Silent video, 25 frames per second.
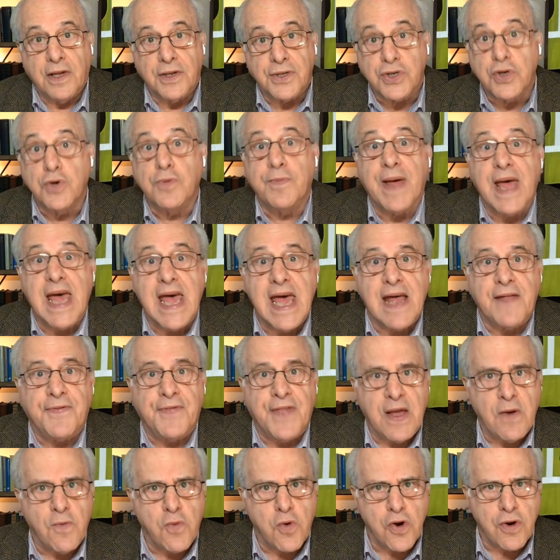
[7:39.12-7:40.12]
Too bad
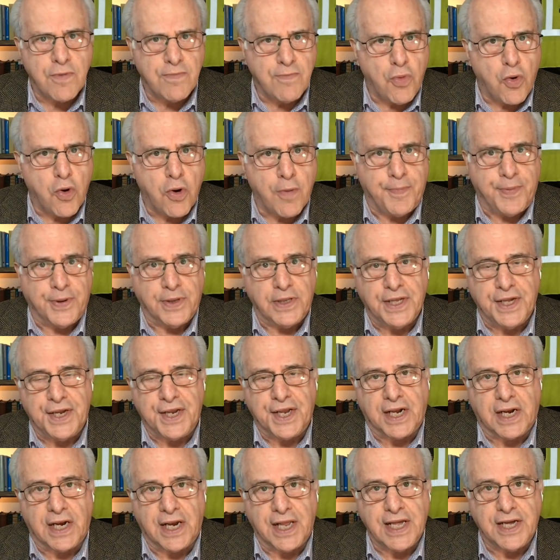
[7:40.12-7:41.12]
they weren't more
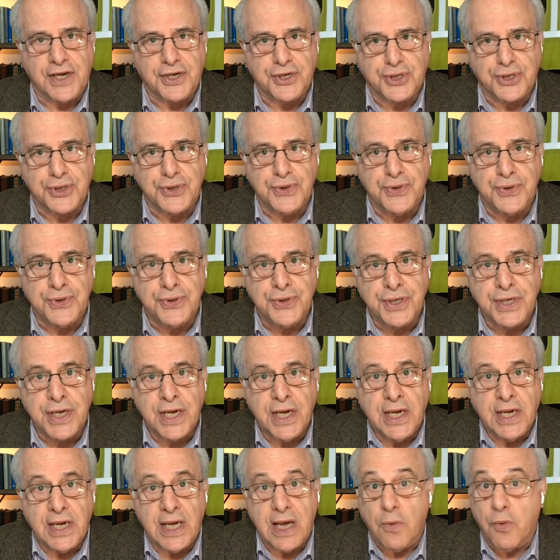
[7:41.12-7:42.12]
politically attuned.
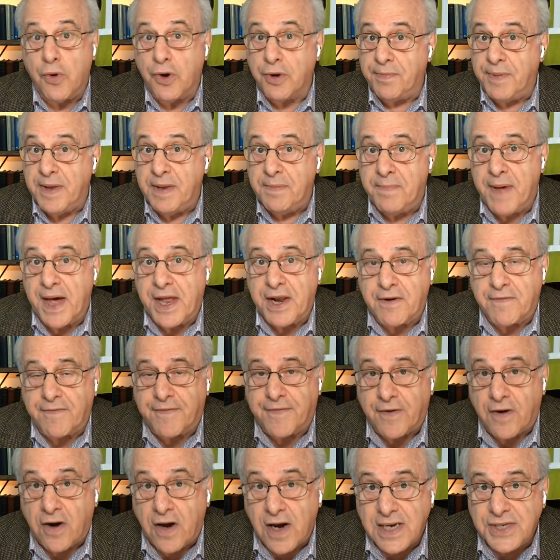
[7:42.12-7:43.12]
It would have been better
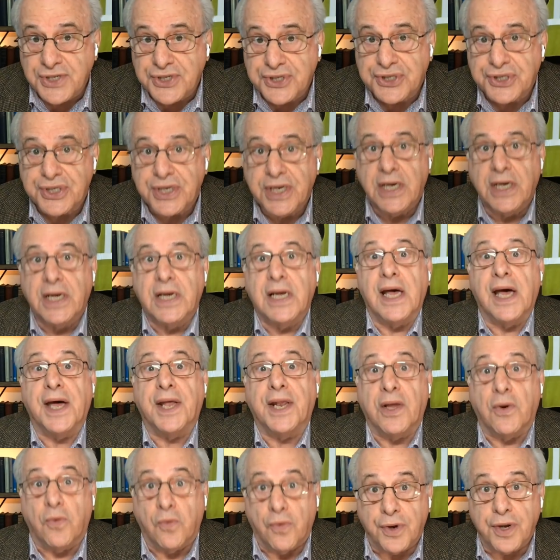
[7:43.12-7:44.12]
for us,
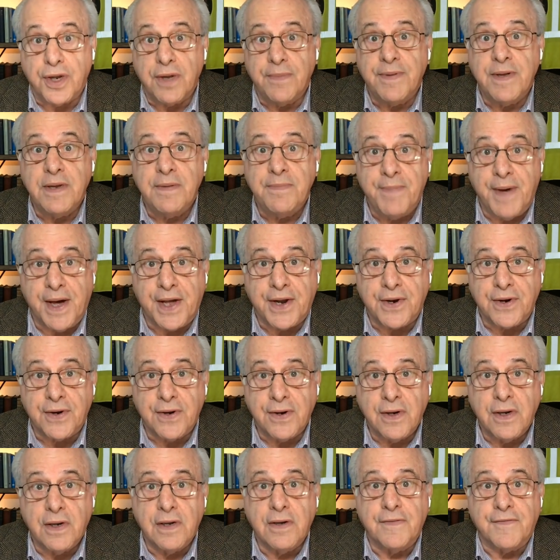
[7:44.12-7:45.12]
and it would have been
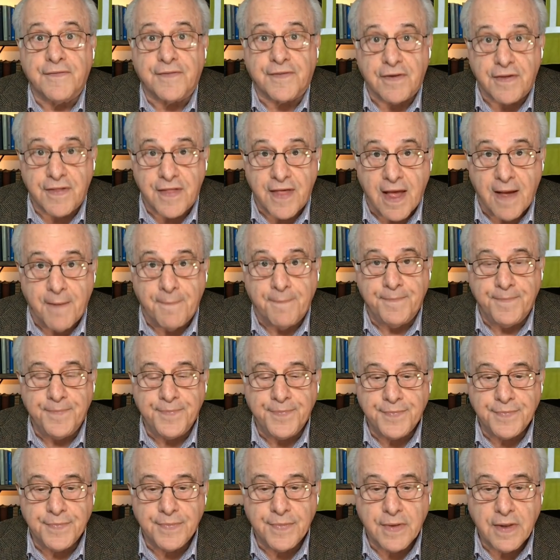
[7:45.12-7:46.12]
better for them.
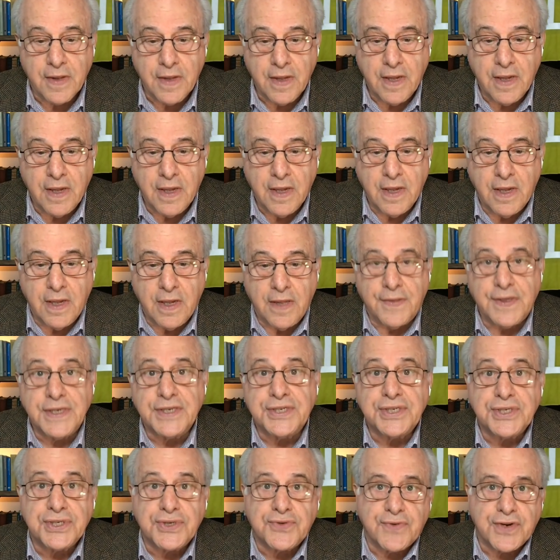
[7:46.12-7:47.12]

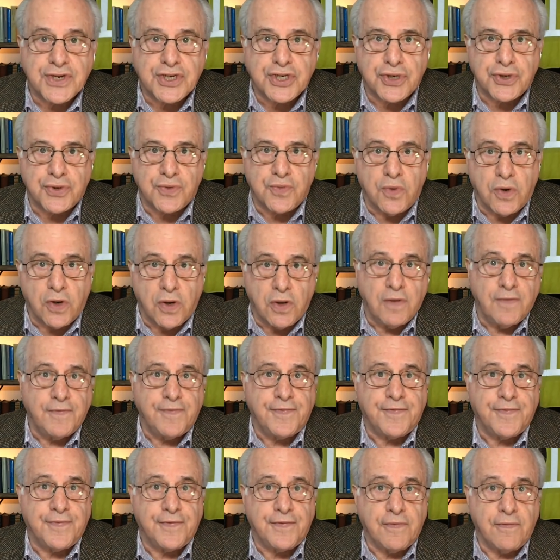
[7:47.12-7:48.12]
This is Richard
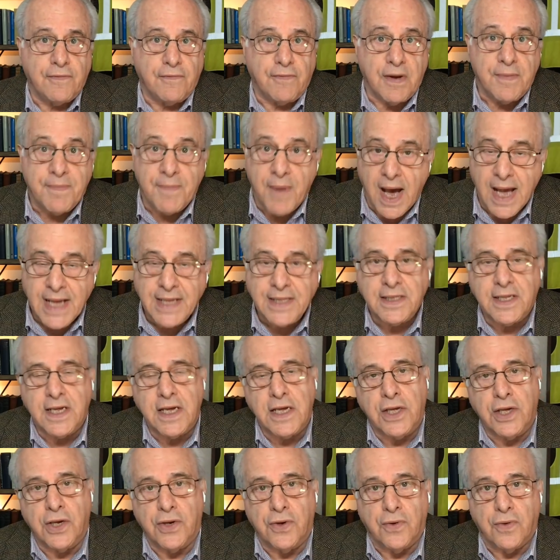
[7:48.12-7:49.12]
Wolff
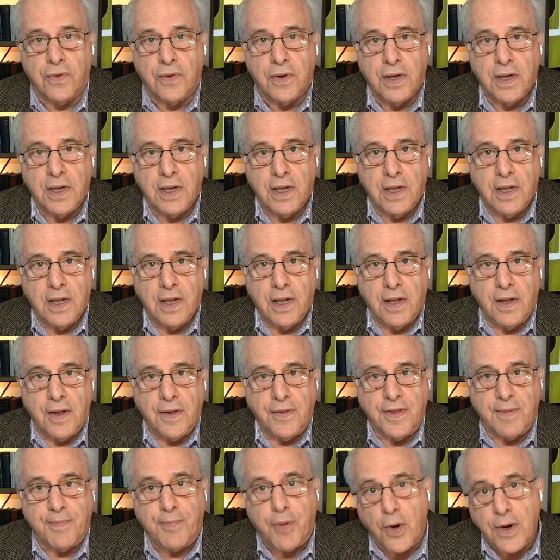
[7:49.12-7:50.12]
reminding you
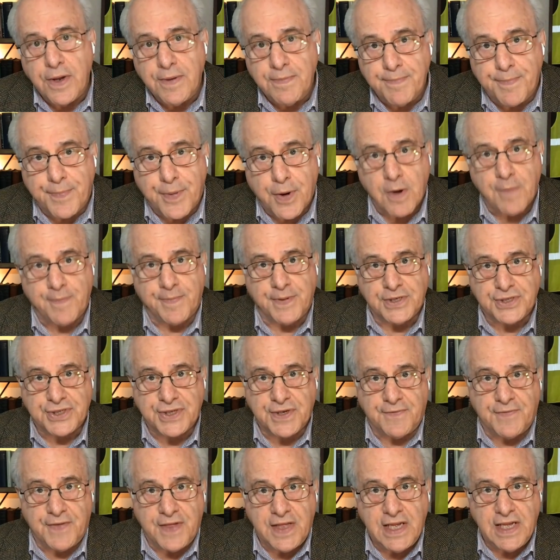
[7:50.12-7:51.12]
the point and purpose
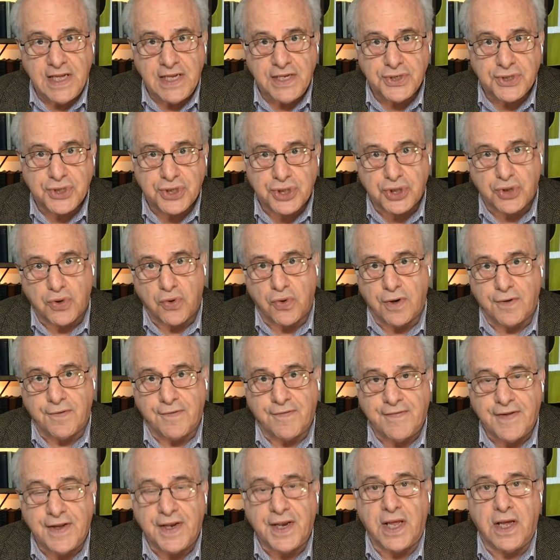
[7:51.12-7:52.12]
of these short
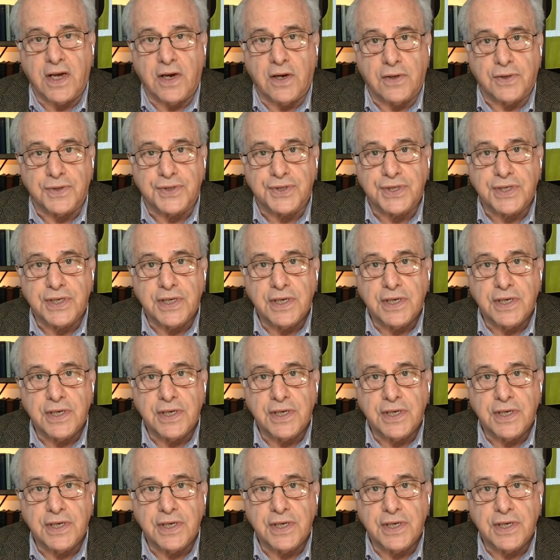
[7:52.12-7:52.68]
videos,